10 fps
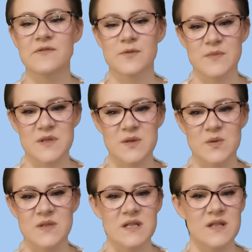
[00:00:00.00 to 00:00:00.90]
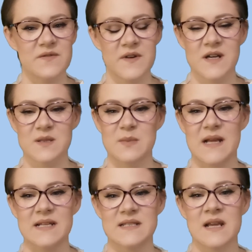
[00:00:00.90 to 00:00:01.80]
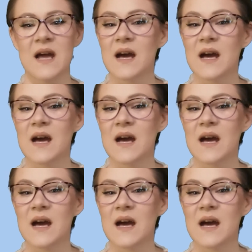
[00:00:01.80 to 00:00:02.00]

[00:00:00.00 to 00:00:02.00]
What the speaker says: from the source in the first place,